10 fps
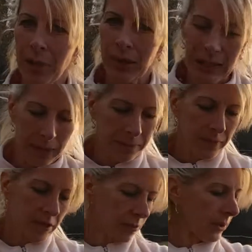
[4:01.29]
I want to eat.
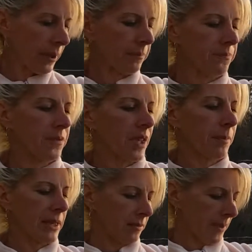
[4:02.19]
So anyway,
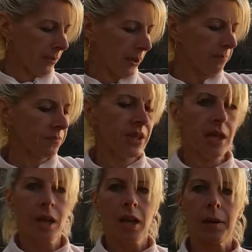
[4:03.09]
back to my point.
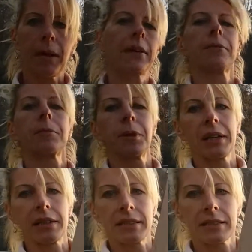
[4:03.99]
I buy it from
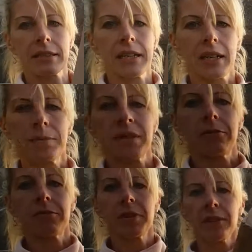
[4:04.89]
Brandless. It comes in a
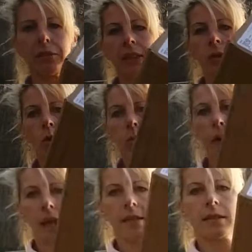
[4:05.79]
really, really cool
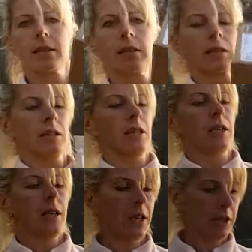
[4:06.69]
box.
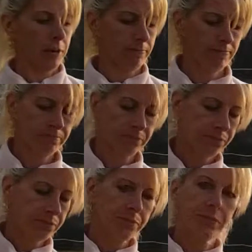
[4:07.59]

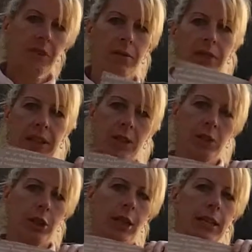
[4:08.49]
They really do
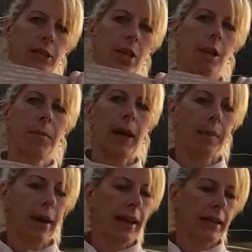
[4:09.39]
a great job at
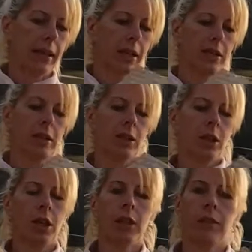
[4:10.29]
packing
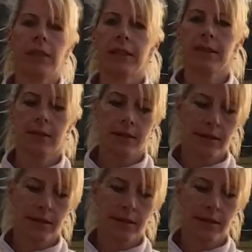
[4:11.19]
all of this.